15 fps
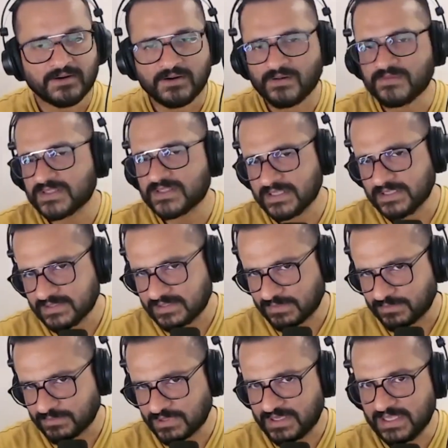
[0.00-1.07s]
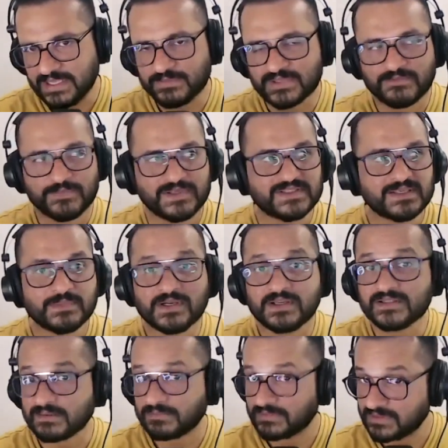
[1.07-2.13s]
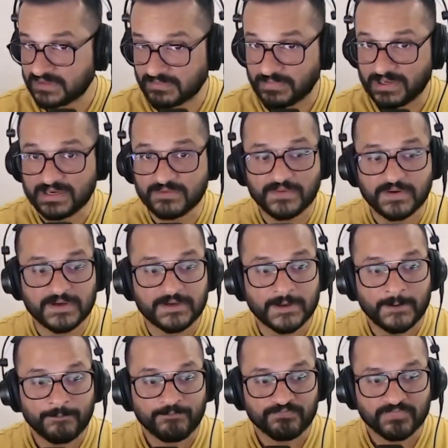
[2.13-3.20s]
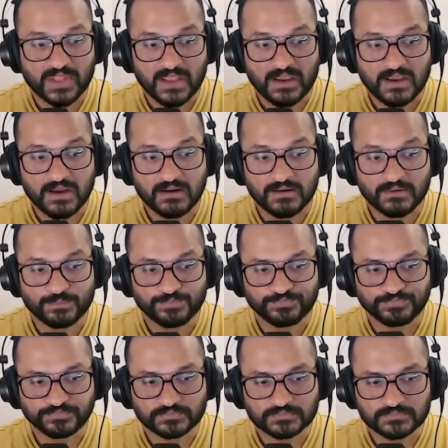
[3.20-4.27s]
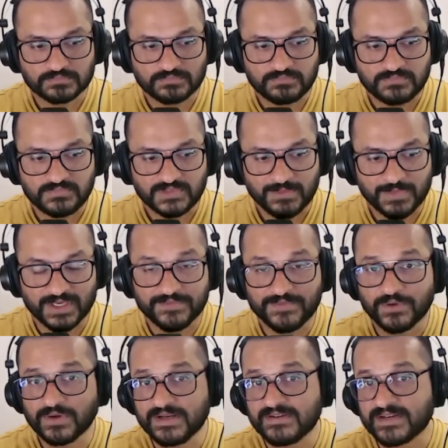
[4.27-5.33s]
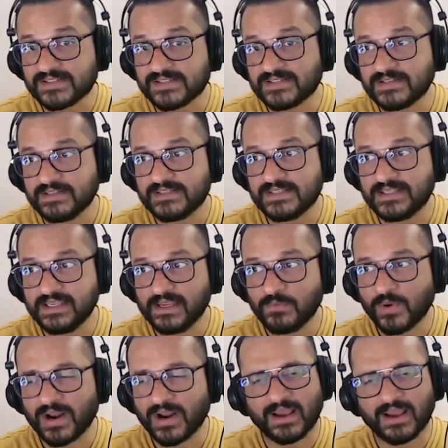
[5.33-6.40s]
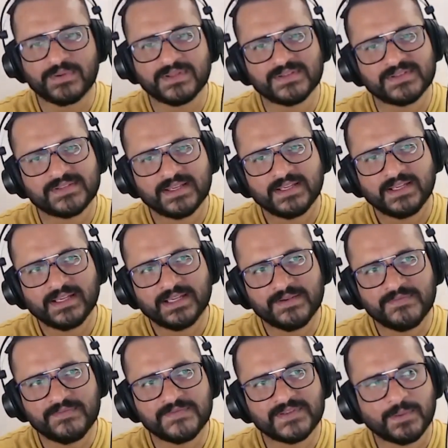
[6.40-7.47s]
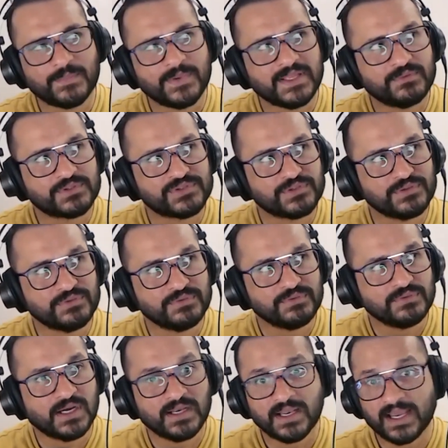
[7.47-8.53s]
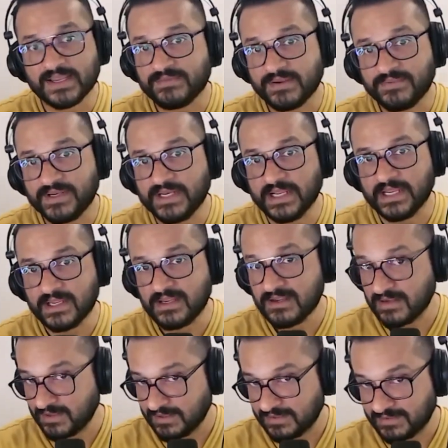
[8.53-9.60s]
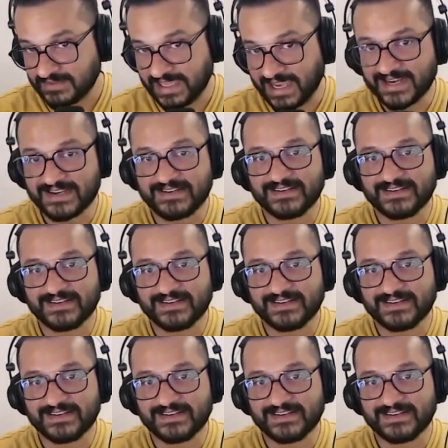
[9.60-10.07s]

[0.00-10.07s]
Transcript: Obviously, some of the themes have been similar, some of the things have been different. Um, but if you're interested in seeing what happens if somebody was to do a live every day, that